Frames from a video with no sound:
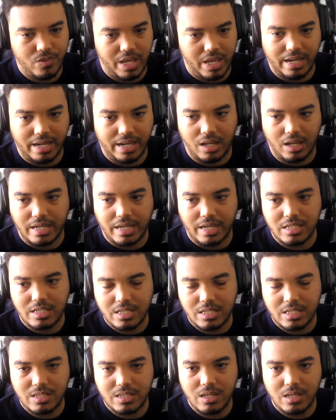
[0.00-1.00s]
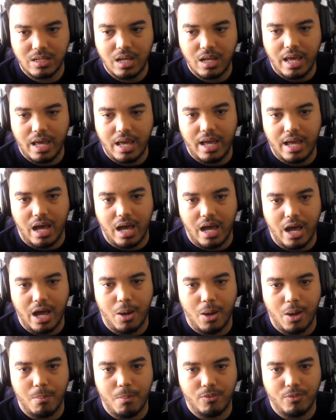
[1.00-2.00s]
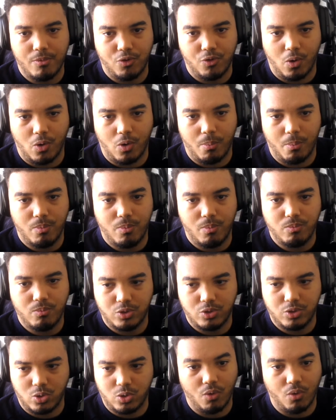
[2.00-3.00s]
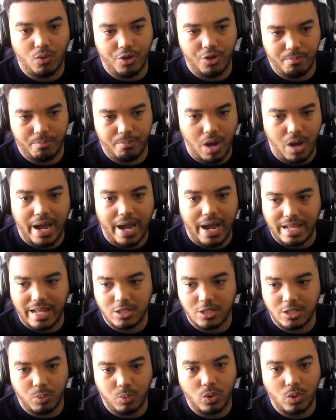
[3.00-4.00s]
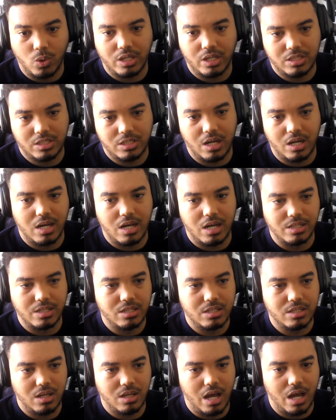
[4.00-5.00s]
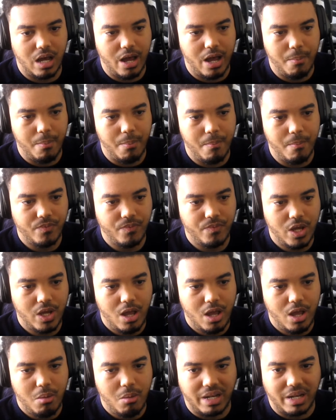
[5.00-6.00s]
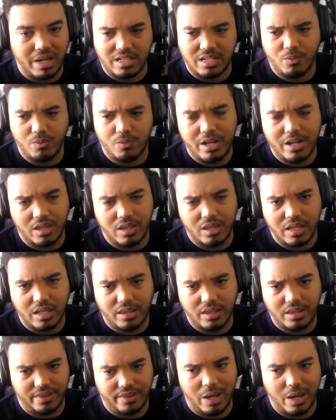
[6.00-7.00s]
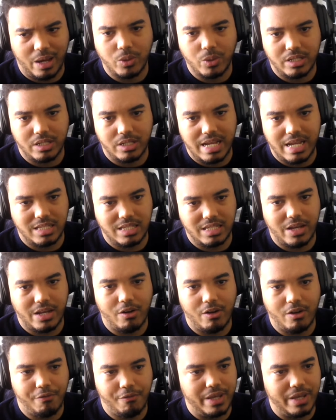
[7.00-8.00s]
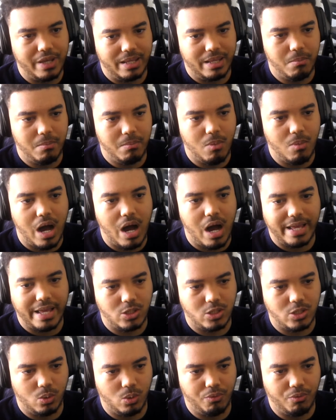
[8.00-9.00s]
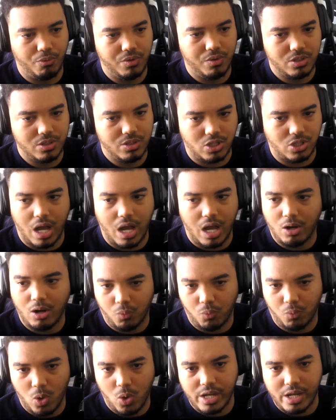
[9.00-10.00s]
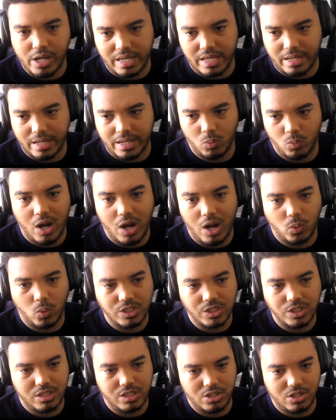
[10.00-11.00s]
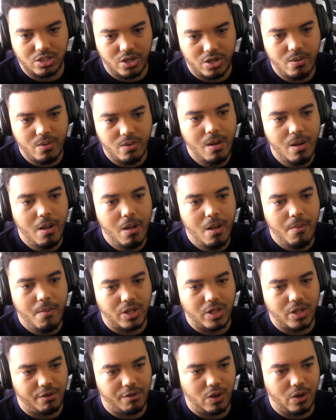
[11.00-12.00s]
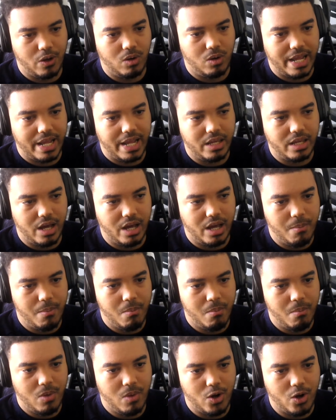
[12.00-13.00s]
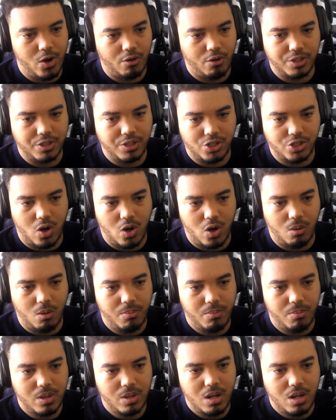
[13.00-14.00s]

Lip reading: headlights for sort of the high-end sports cars. But I didn't really think that that would necessarily fit my sort of style of working and what I wanted to do. And I felt like an office job,